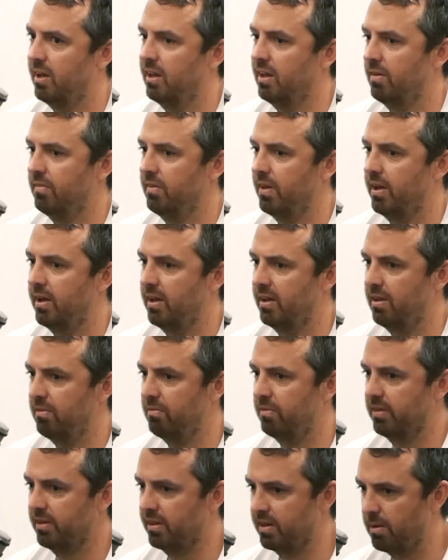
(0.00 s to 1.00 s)
love that. I
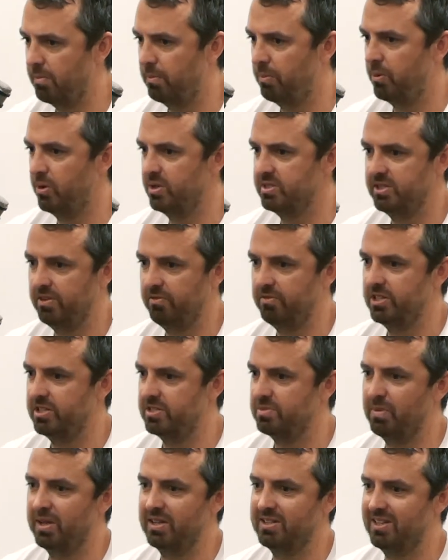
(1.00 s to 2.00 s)
love the couple points you've
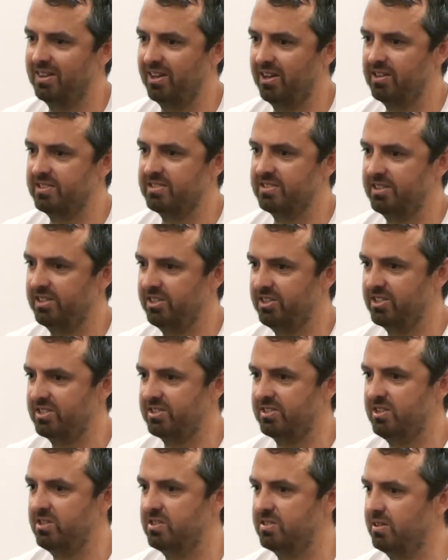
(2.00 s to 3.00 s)
just mentioned there. It's
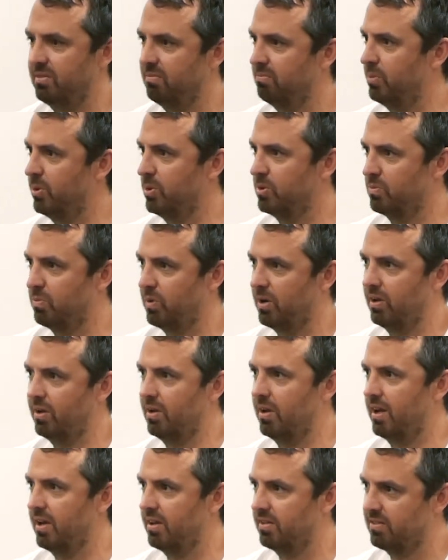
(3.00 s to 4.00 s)
just using books,
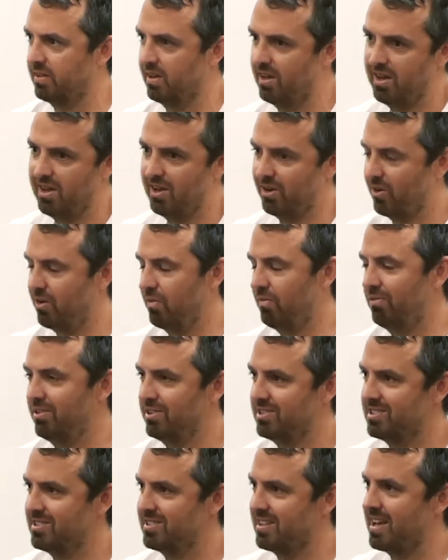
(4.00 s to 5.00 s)
podcasts,
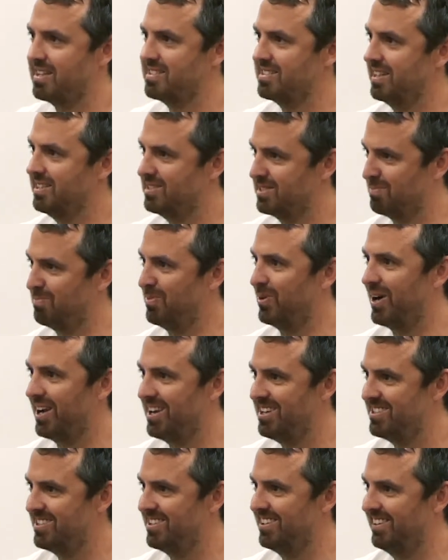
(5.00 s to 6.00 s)
conferences as
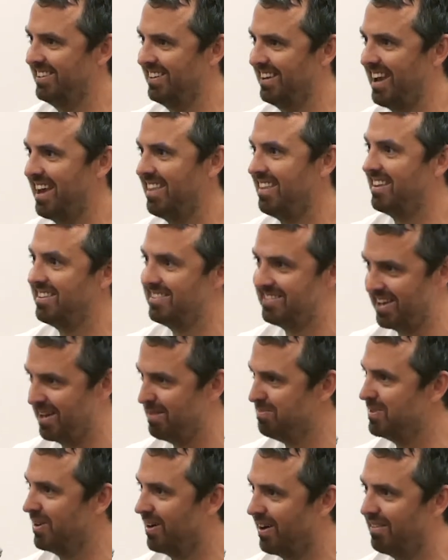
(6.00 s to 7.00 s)
inspiration, and then
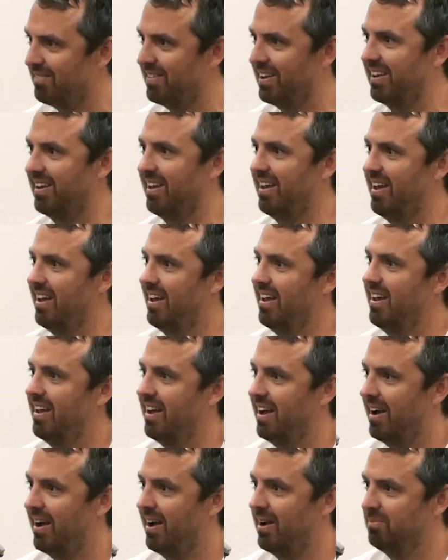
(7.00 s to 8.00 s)
deep diving
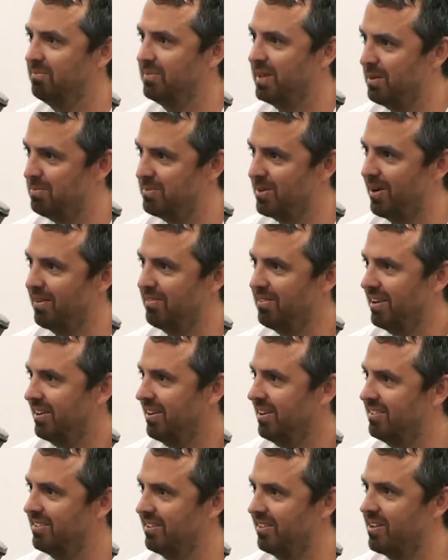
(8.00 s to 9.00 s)

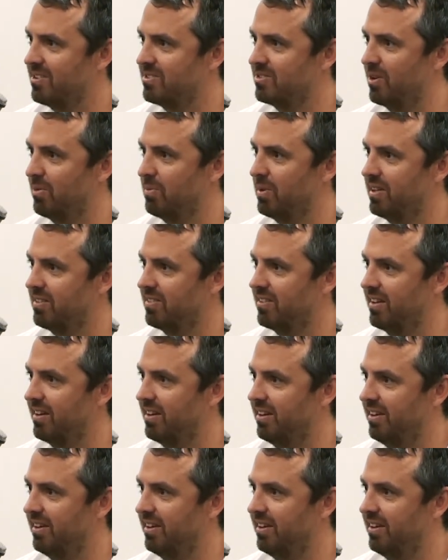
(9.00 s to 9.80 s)
into those topics that